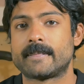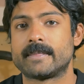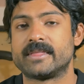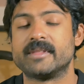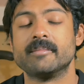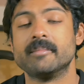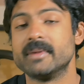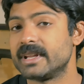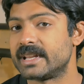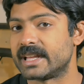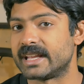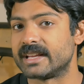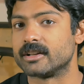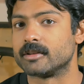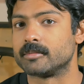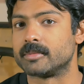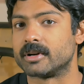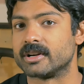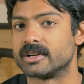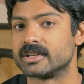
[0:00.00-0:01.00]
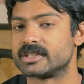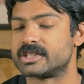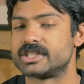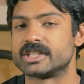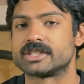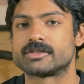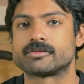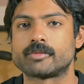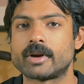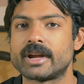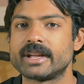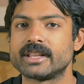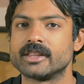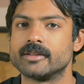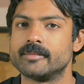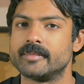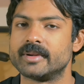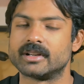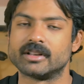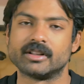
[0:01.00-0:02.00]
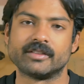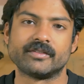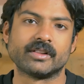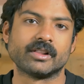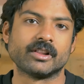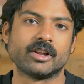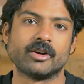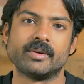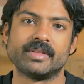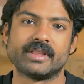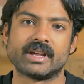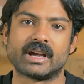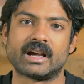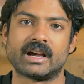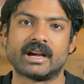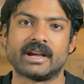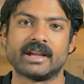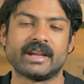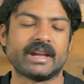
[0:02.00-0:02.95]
The mid handlebar sits right in the middle of the low and the high